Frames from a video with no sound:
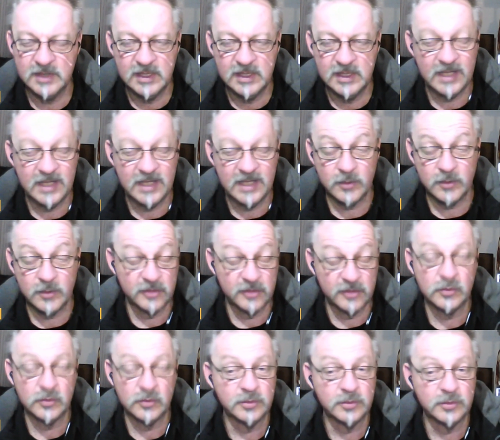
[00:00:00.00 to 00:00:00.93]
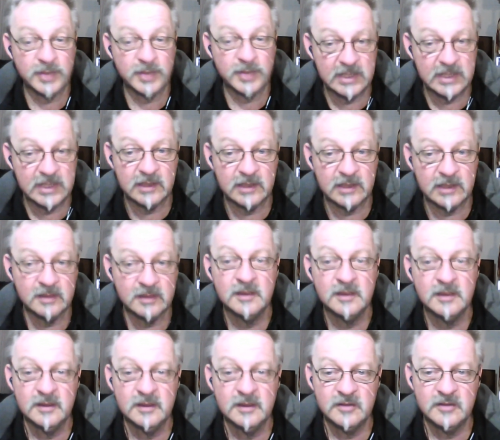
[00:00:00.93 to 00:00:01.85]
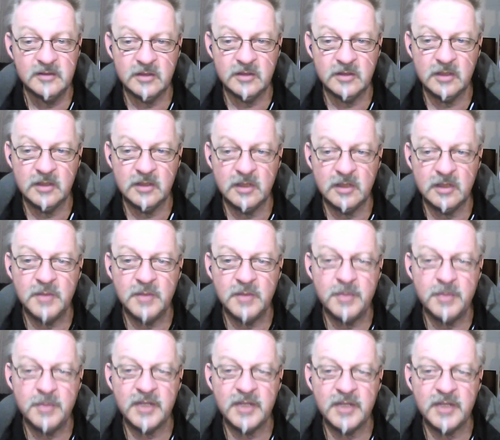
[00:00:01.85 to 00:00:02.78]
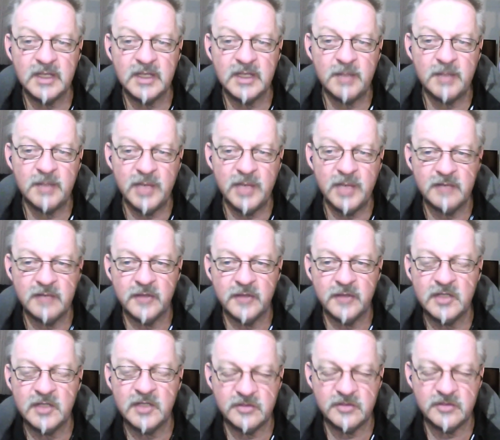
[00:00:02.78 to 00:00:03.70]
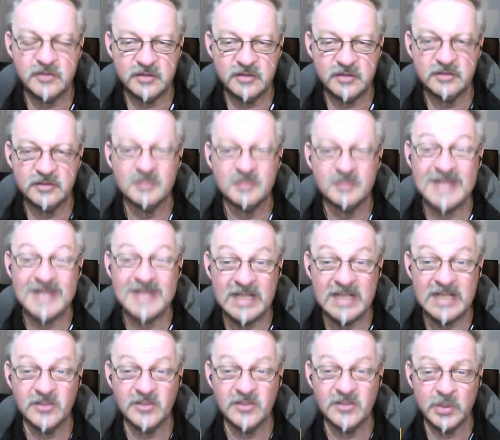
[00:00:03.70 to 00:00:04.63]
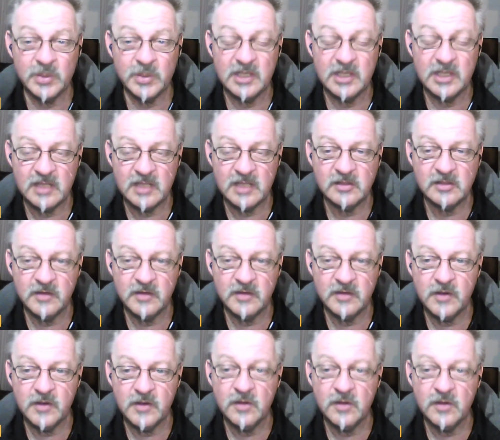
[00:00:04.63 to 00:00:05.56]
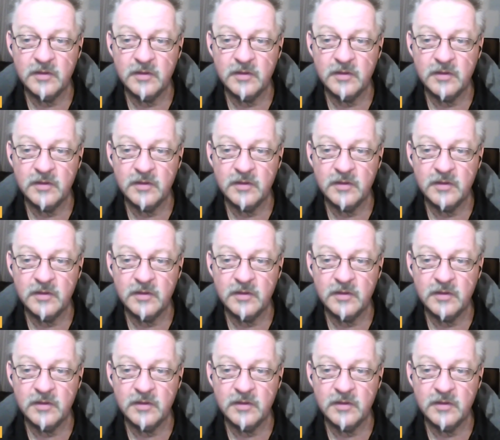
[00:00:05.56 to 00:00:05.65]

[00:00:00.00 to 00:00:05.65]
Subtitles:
Otherwise, you wouldn't be here. So you got to remember that that part of your energy system needs to be connected to the earth